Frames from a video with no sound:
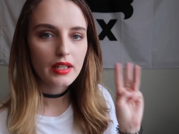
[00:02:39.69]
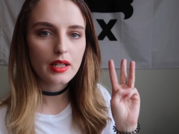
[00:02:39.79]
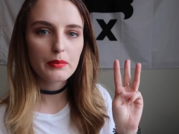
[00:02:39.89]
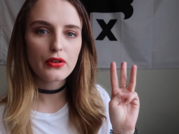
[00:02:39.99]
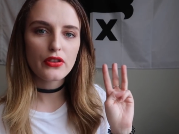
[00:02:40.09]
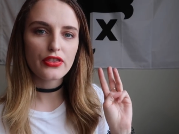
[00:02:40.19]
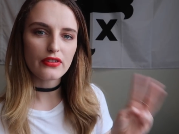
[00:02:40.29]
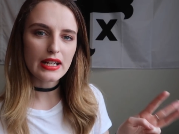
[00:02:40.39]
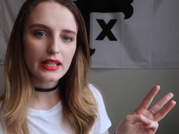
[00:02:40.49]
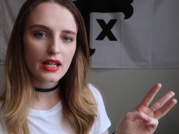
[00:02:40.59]
Number
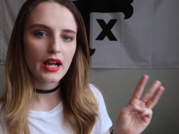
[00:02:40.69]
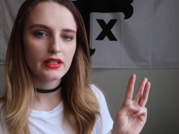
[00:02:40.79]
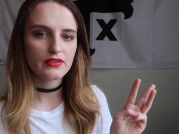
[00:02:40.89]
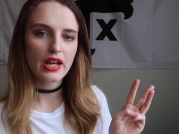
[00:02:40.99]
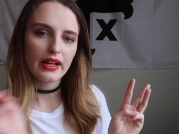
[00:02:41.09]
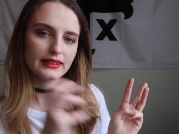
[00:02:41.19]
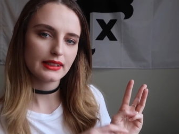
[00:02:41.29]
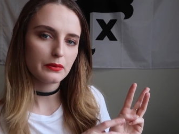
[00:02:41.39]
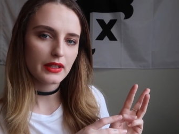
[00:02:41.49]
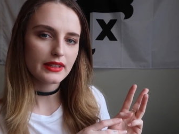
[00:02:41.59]
3 kind of ties
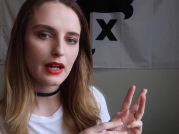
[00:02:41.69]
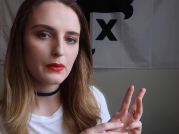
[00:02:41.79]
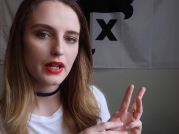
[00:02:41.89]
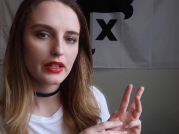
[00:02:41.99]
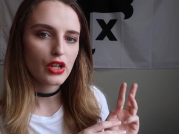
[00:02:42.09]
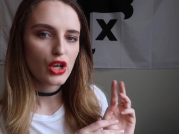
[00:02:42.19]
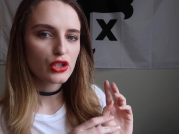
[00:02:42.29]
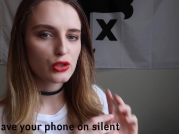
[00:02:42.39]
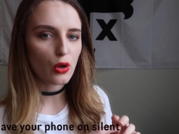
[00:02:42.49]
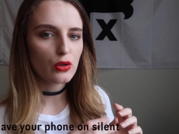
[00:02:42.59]
in with that one.
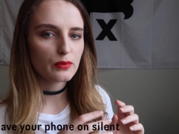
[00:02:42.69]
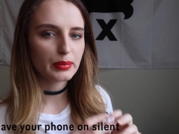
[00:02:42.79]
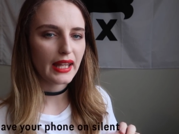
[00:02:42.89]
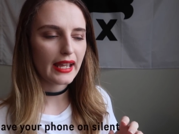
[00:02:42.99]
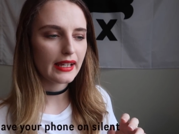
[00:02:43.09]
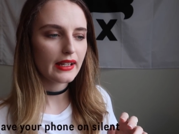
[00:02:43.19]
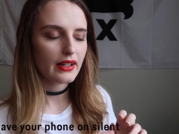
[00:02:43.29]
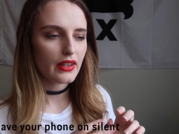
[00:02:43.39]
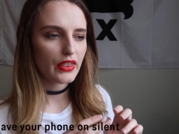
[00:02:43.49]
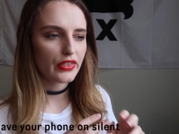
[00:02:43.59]
Don't
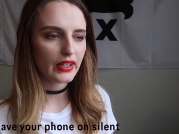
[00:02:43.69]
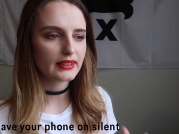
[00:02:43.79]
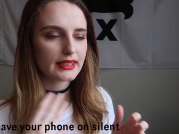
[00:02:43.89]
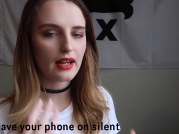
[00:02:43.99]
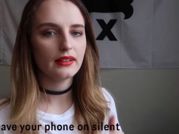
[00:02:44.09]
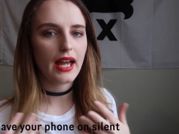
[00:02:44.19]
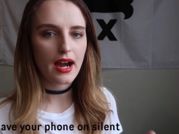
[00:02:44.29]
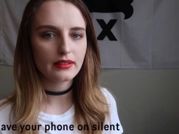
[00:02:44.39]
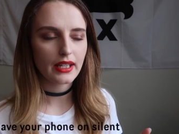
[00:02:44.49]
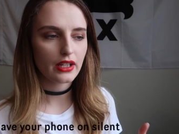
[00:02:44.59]
play things out
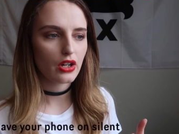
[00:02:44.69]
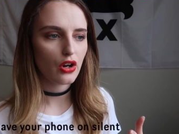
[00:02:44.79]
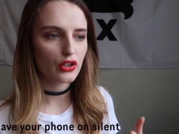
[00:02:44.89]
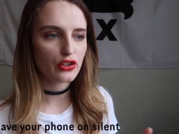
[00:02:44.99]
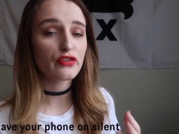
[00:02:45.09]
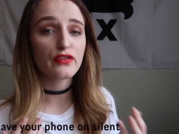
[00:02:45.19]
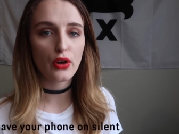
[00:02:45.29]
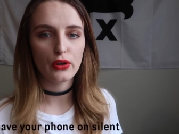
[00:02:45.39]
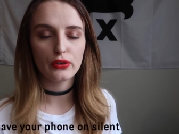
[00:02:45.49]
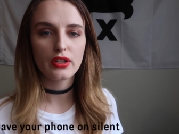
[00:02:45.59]
loud, like on your
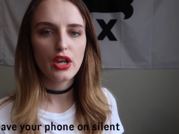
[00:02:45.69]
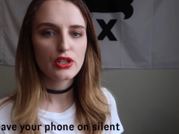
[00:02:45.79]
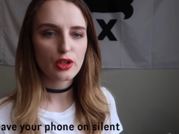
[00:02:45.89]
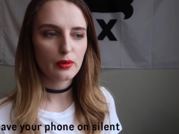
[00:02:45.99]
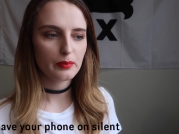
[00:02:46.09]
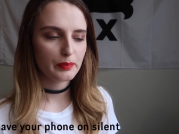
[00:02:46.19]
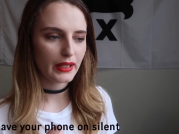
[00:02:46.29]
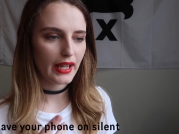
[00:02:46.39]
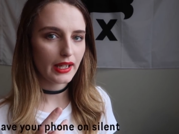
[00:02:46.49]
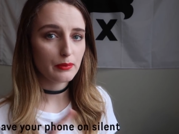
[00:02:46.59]
phone. Don't
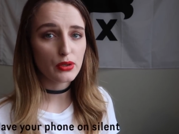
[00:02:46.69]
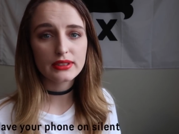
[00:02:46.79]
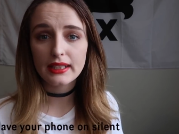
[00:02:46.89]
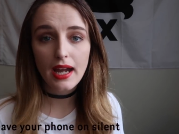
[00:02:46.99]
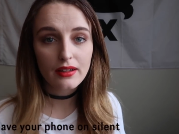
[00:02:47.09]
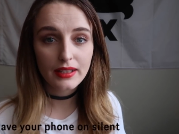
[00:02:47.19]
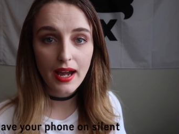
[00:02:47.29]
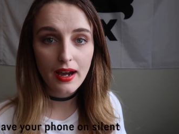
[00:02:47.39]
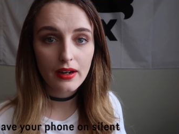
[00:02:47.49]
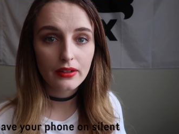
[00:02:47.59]
play music out
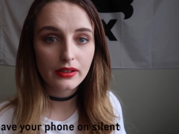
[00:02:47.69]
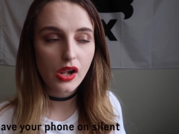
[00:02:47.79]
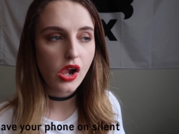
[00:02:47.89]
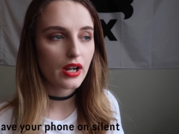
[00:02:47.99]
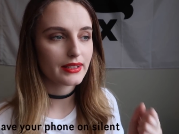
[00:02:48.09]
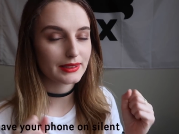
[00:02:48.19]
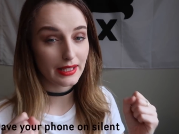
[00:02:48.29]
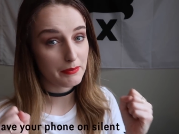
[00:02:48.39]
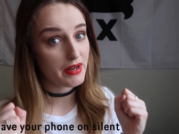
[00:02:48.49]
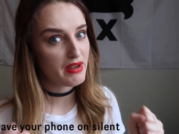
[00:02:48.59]
loud. It's
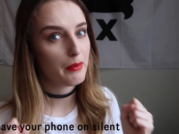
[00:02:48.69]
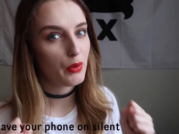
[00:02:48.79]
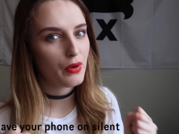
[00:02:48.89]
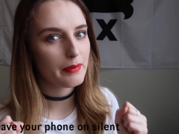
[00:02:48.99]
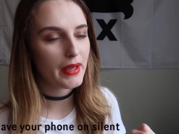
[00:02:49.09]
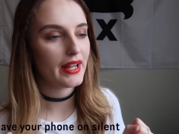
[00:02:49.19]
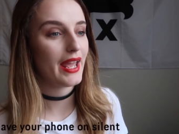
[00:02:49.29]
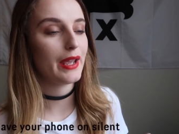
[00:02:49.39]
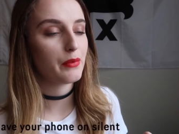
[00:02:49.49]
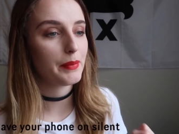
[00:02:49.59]
like my number 1 pet
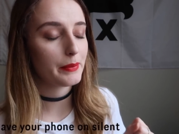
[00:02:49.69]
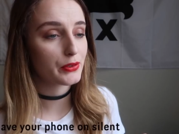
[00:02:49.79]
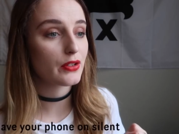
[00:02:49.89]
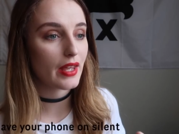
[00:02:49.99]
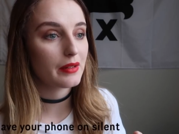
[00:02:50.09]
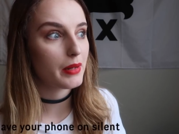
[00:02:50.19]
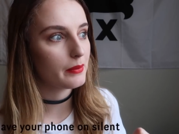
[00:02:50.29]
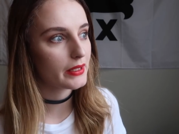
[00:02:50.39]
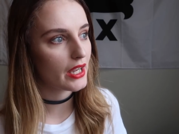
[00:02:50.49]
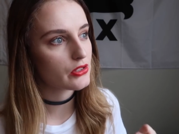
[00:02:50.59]
hate when people do that in
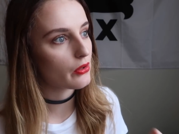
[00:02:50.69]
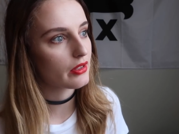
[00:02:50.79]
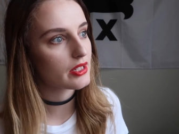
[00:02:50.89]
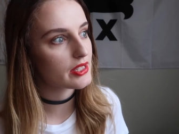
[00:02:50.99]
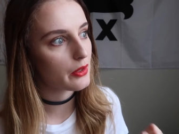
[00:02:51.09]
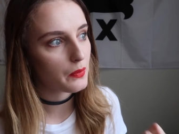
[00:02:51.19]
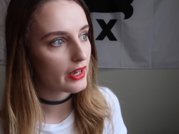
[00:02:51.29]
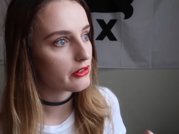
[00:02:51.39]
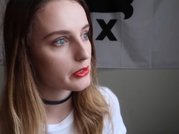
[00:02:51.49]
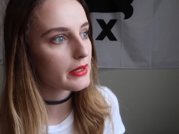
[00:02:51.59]
public. I don't understand
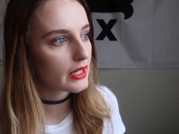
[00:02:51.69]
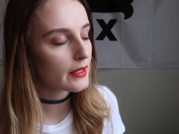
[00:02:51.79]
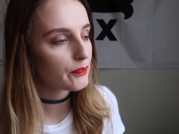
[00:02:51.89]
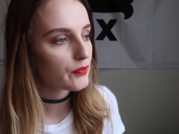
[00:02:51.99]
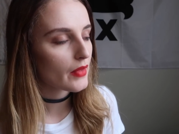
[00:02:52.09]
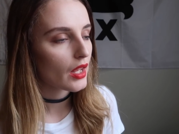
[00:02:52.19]
why you're doing it.